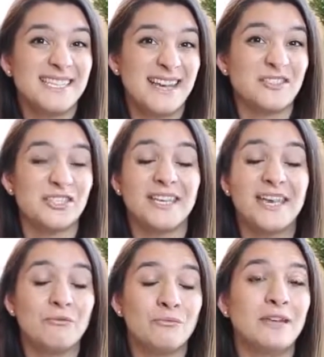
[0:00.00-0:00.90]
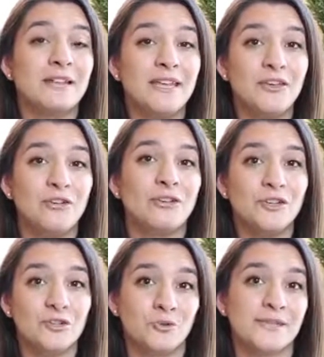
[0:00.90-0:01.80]
is actually a really
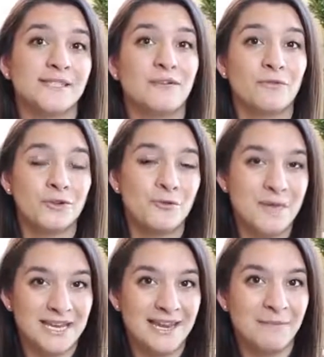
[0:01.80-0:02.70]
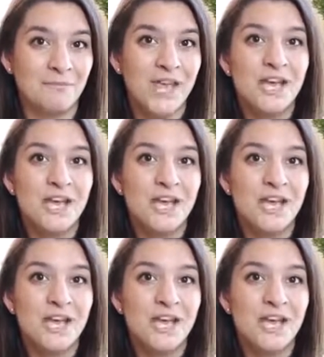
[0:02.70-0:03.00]
good choice for a domain name.